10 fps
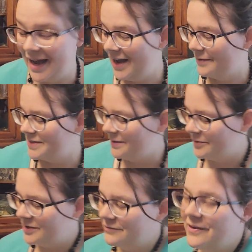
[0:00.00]
I was
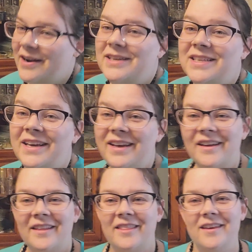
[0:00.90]
able to find
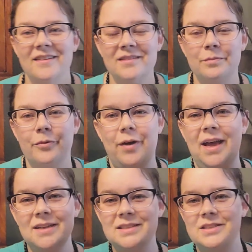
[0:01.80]
this
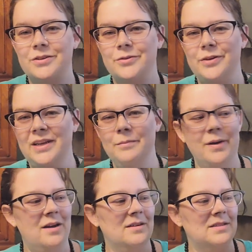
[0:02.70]
brand new
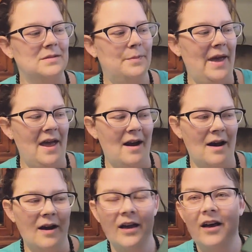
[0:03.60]
inbox
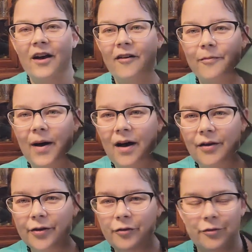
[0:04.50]
pair of
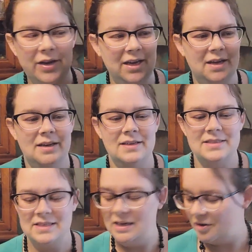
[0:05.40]
Paul Green
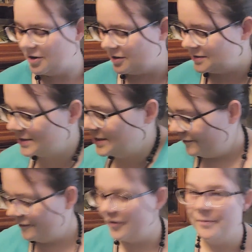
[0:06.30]
sneakers
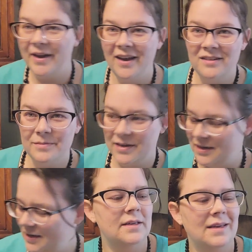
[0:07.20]
for my
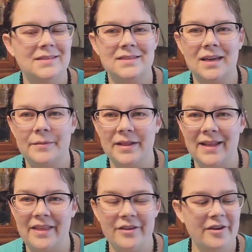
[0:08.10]
husband. It's got to be
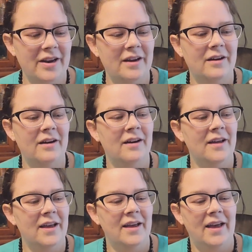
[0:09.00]
leather here
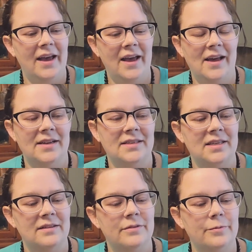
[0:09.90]
and
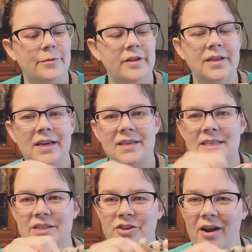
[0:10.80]
really nice.
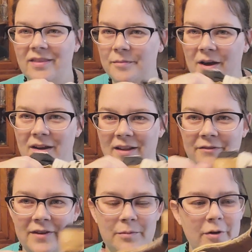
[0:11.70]
He tried them on, they
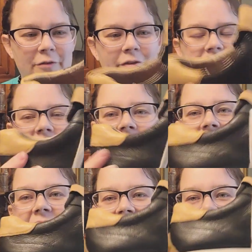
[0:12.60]
fit him perfectly,
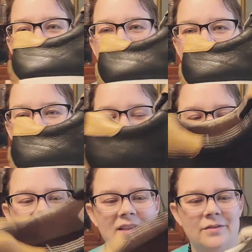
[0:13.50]
and I just
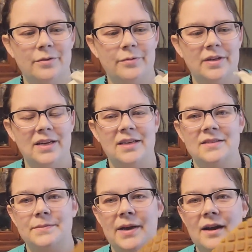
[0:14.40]
thought these were a really
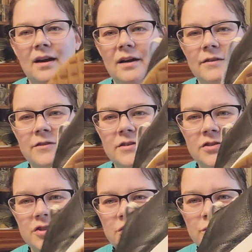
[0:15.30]
nice pair of
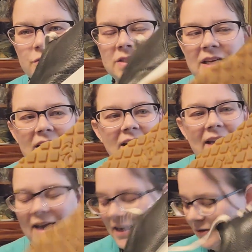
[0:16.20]
shoes,
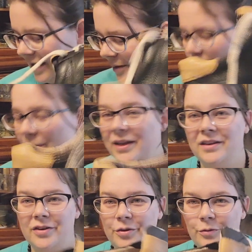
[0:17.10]
and you can't beat
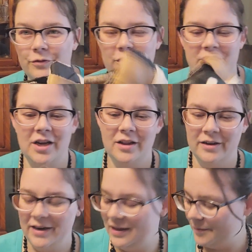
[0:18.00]
new for
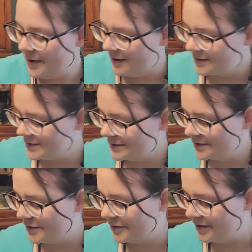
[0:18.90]
$1 in the box.
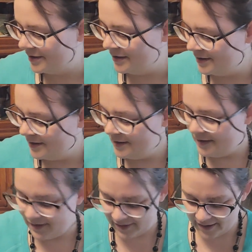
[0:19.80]
So
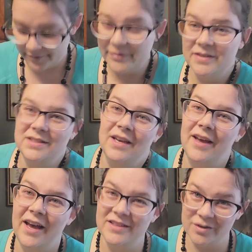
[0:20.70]
that was
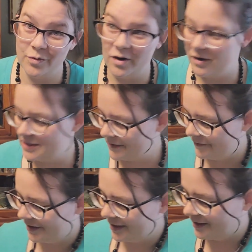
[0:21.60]
a score,
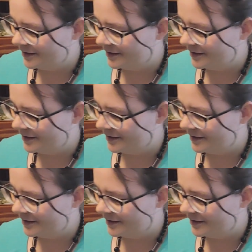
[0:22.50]
definitely.